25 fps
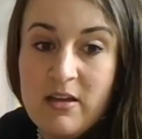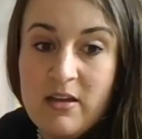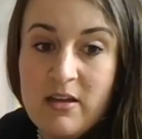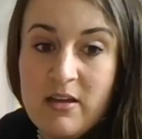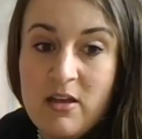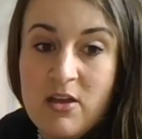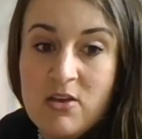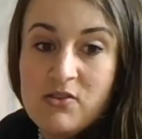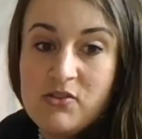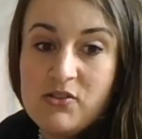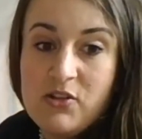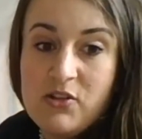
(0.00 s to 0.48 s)

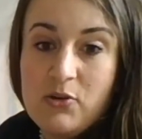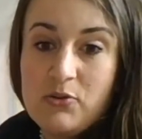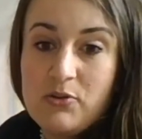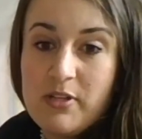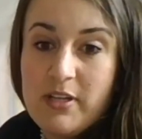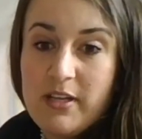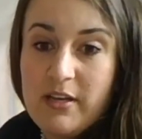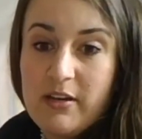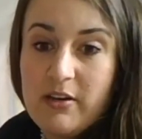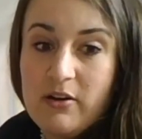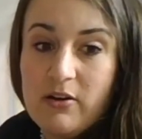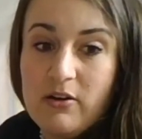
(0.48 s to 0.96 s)

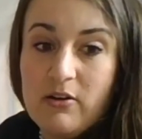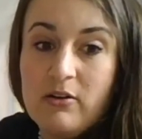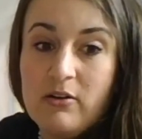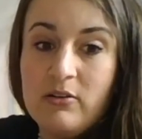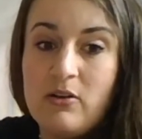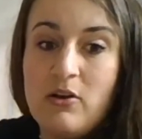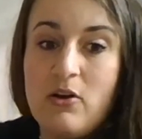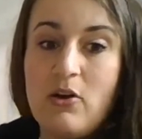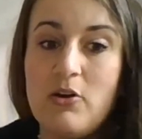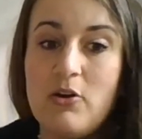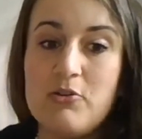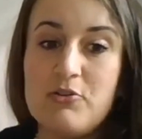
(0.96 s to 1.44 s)
saltier
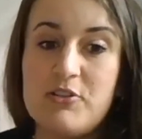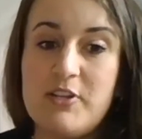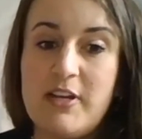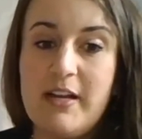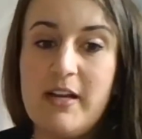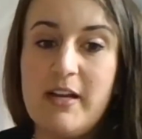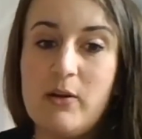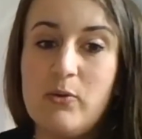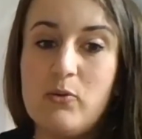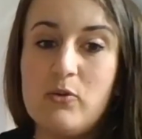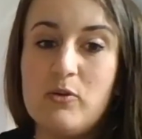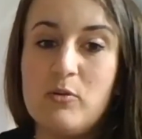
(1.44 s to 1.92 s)

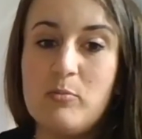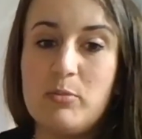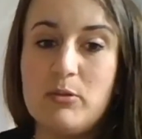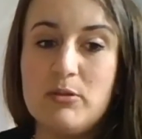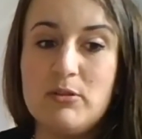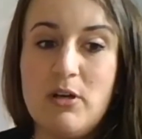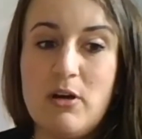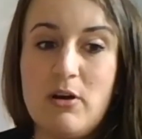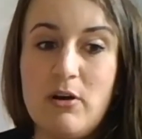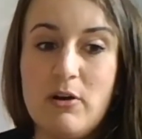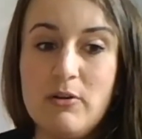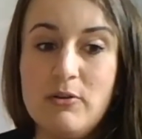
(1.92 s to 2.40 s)
oceanic water
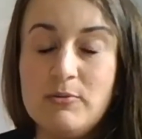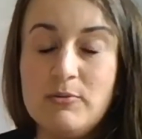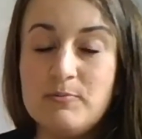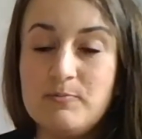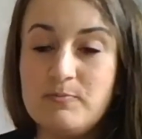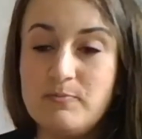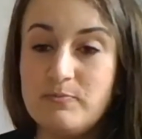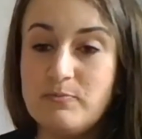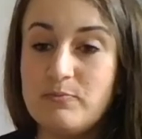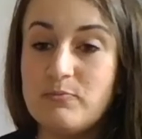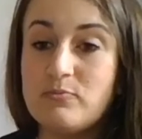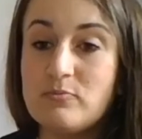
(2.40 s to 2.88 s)
below,
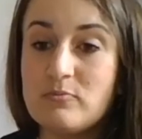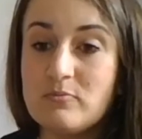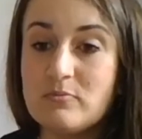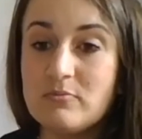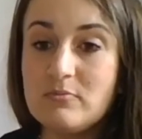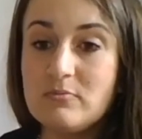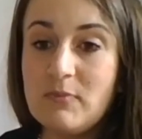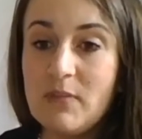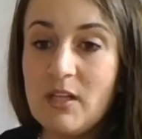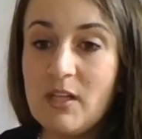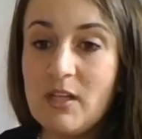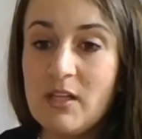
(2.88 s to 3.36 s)

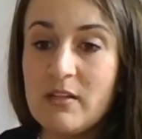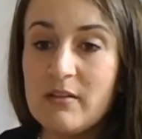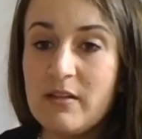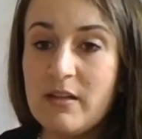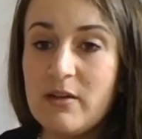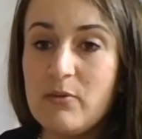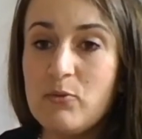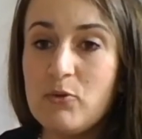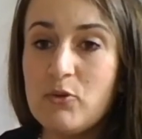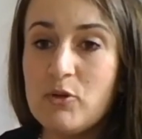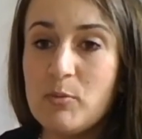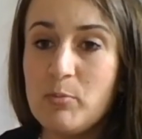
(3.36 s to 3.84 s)

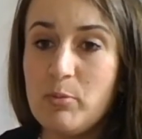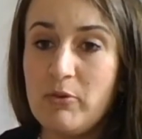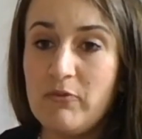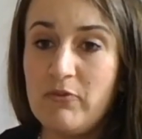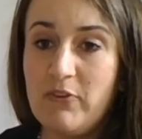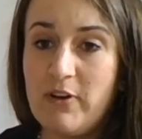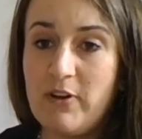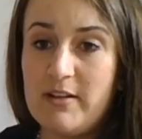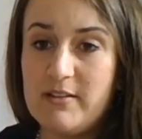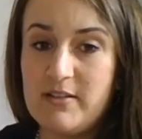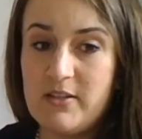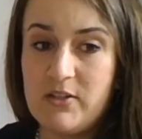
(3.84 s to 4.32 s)
that water
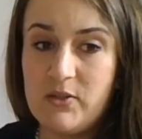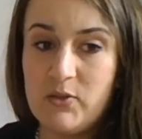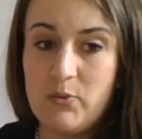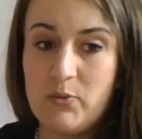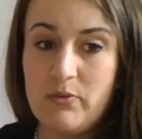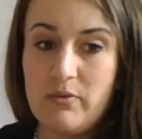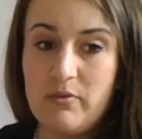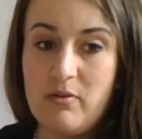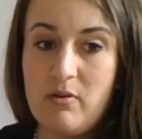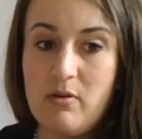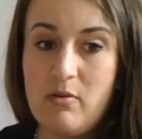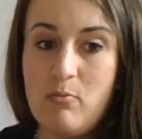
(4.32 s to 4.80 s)
provides us
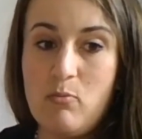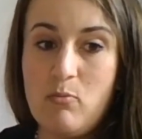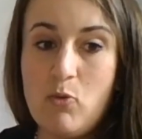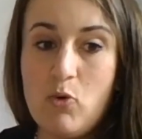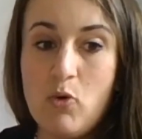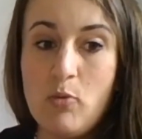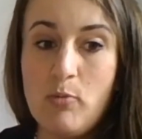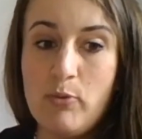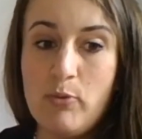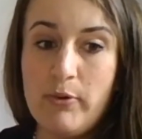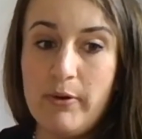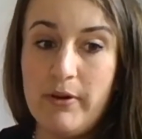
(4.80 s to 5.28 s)
with more
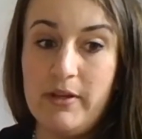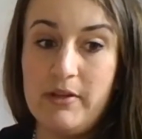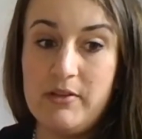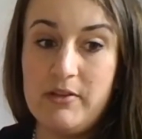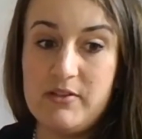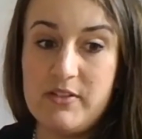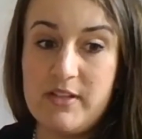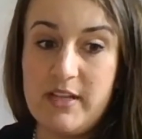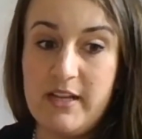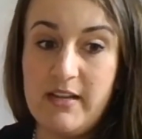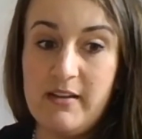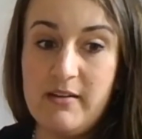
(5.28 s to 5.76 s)

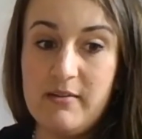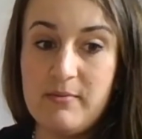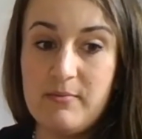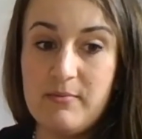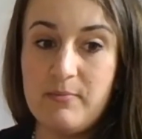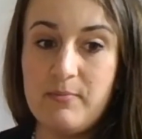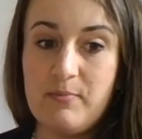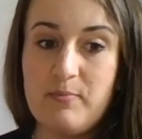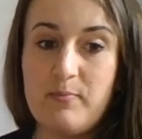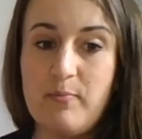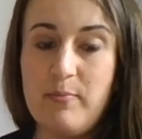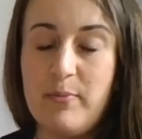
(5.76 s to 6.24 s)
buoyancy.
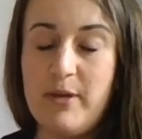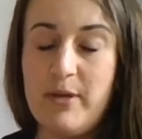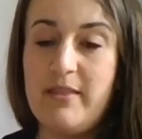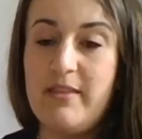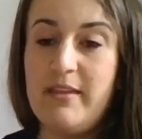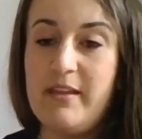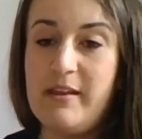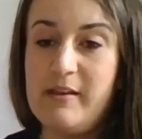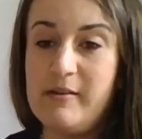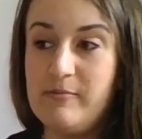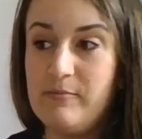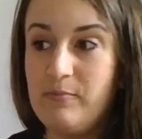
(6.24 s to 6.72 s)
But
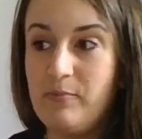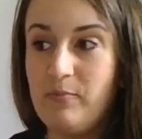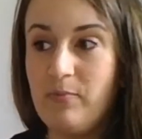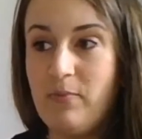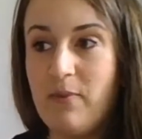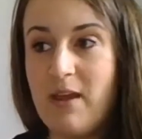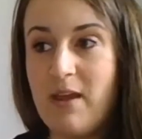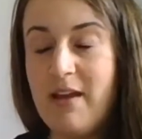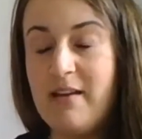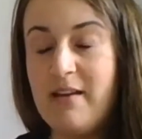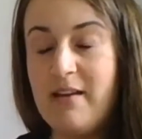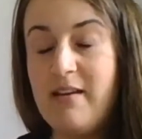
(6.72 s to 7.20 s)
then
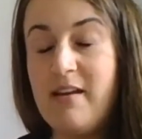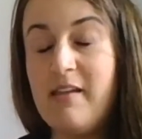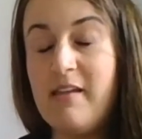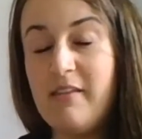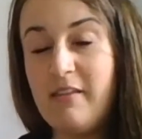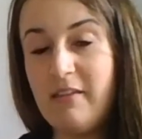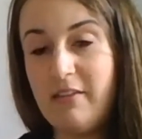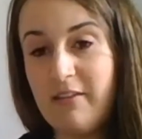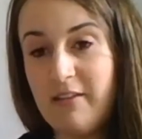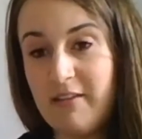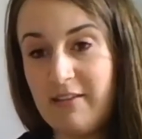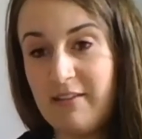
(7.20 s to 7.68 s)

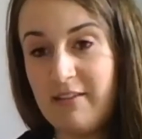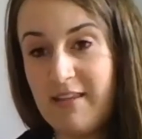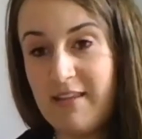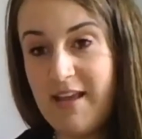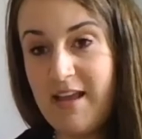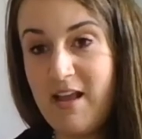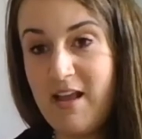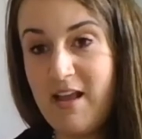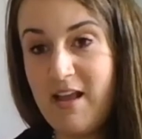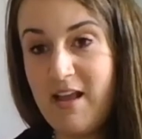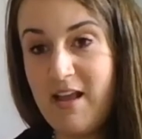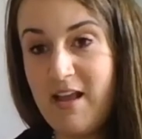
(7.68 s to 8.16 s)
another thing
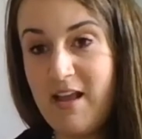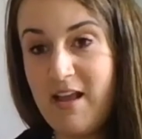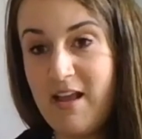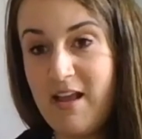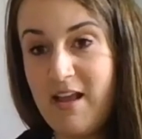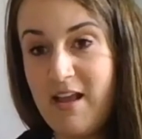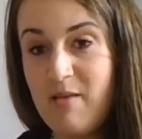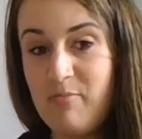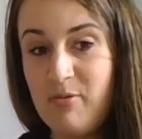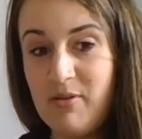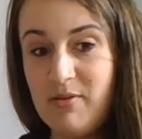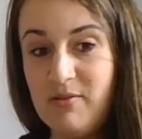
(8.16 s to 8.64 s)
that
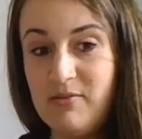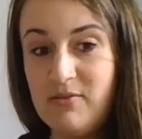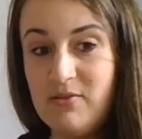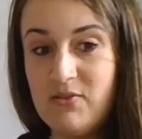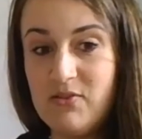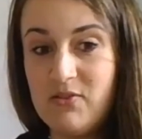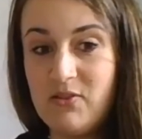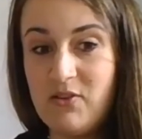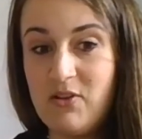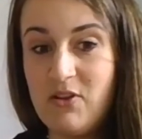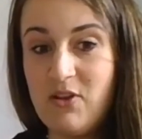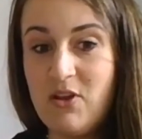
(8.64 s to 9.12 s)

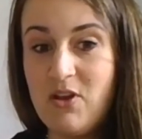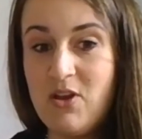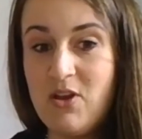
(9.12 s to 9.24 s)
happens